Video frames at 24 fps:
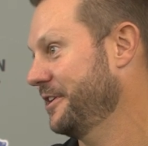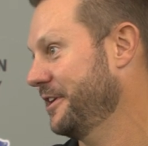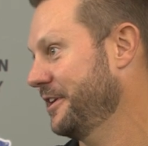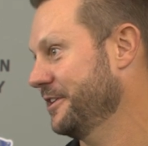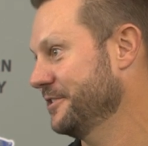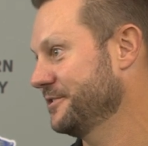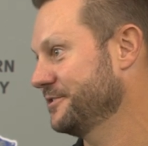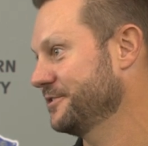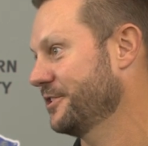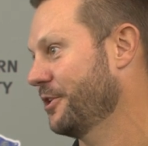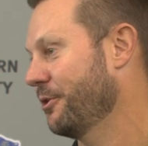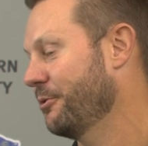
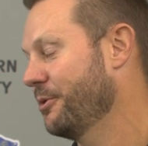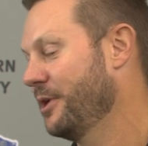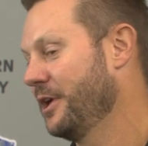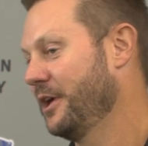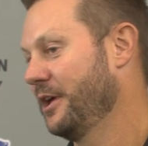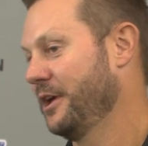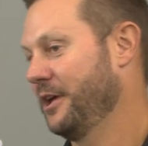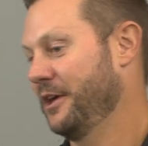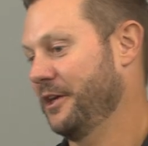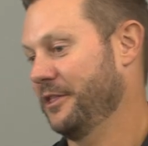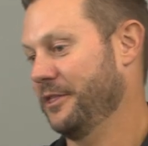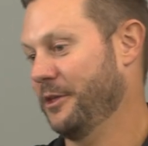And so
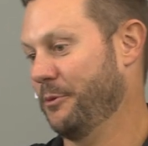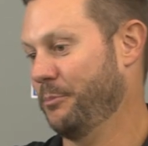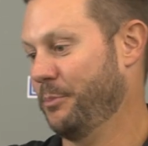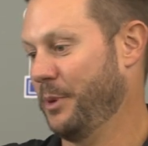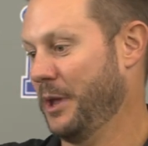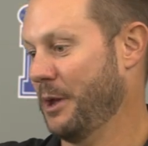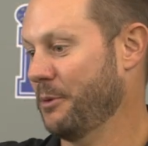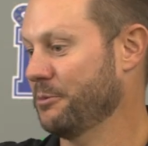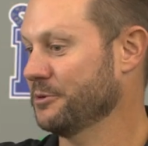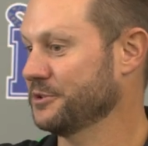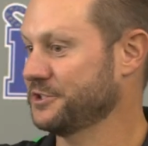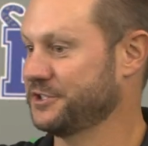to
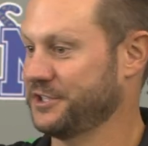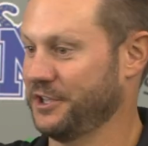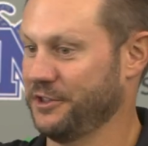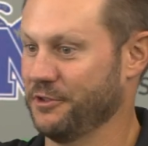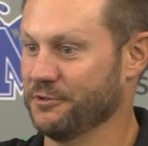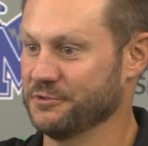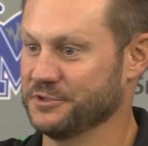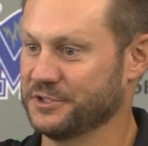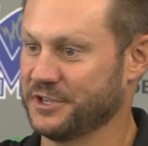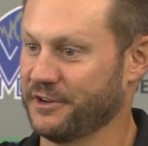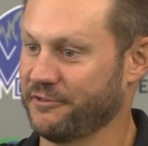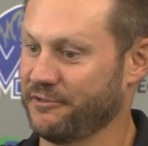be able to see
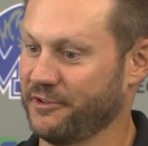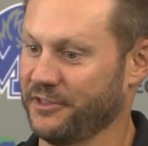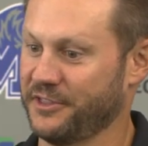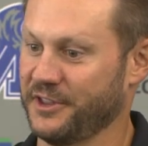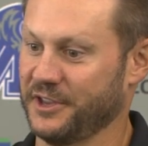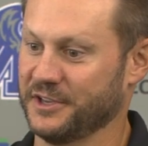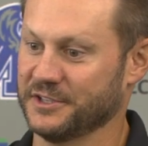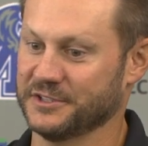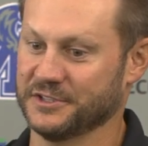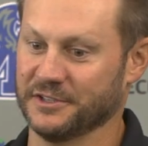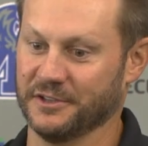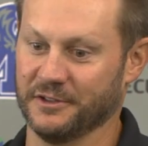those different
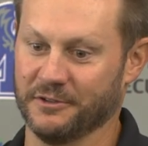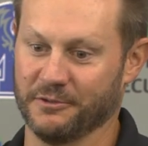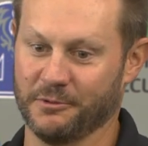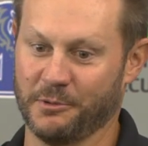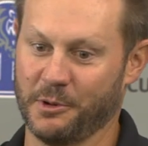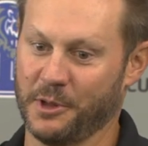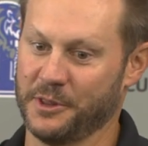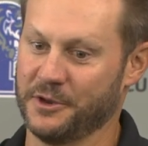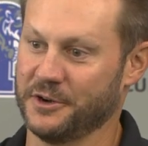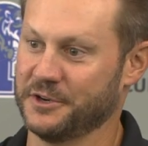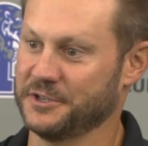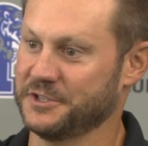things,
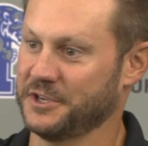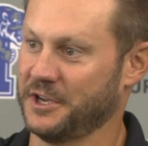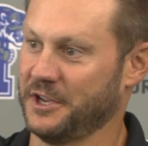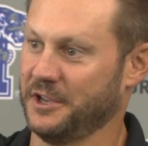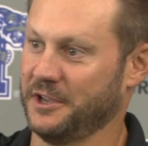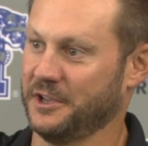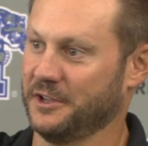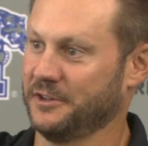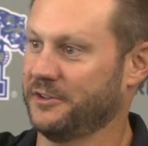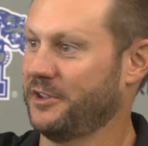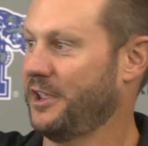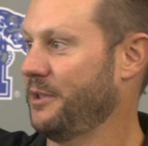whether it's
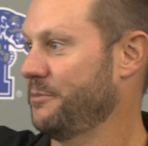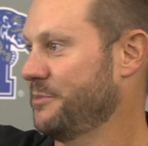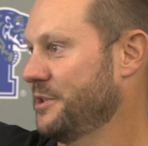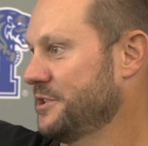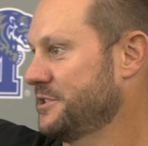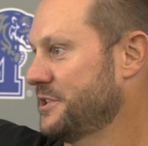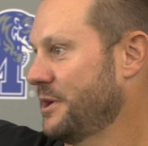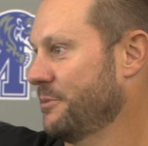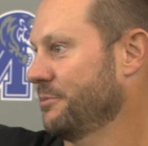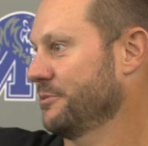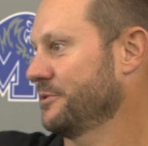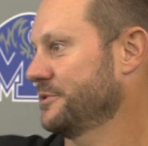a team
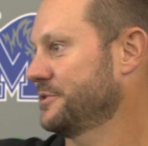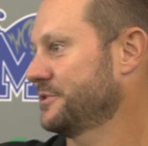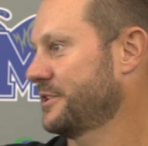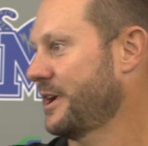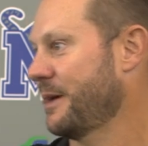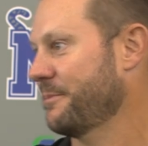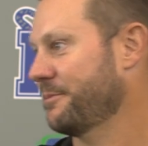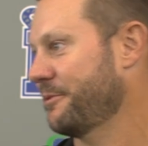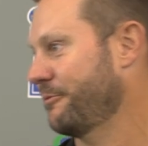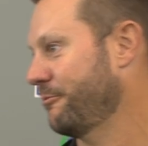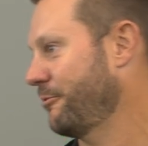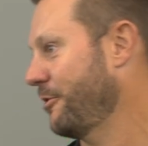that's able to
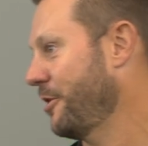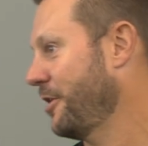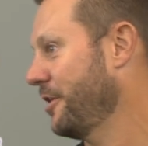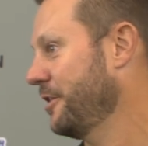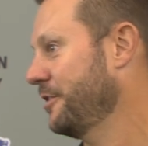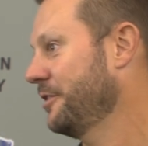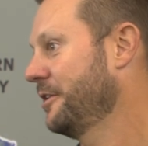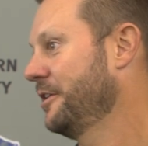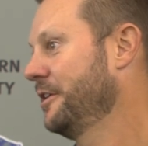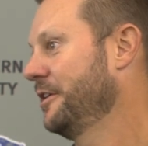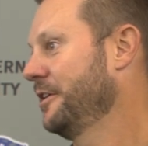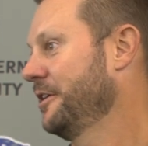stop the
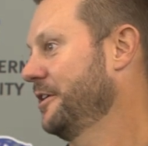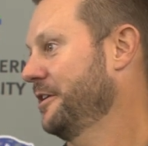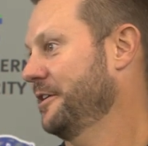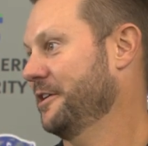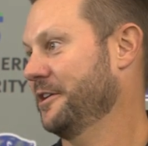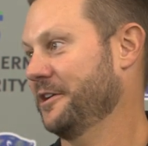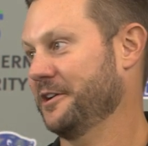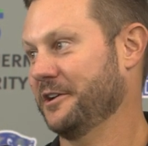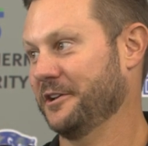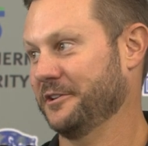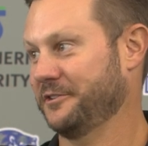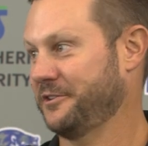run,
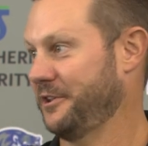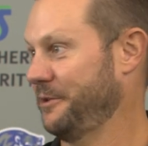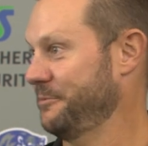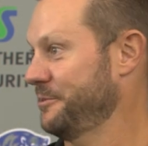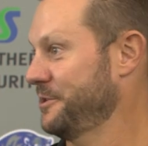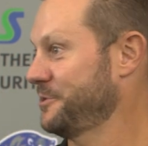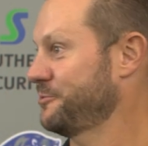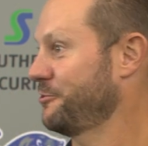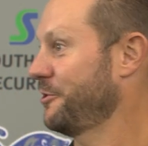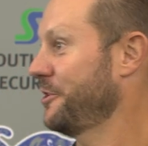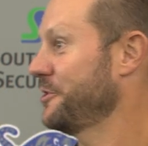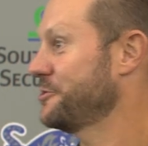a team
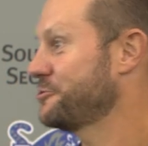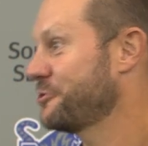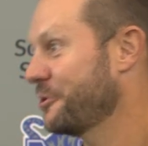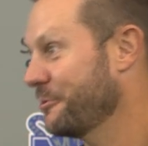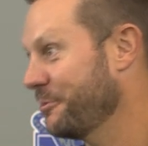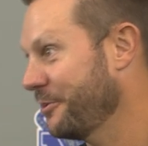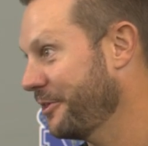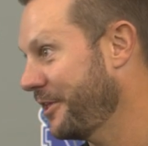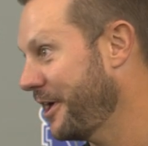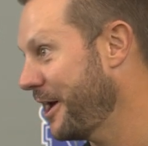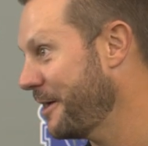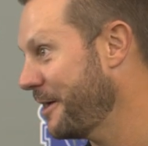that's running triple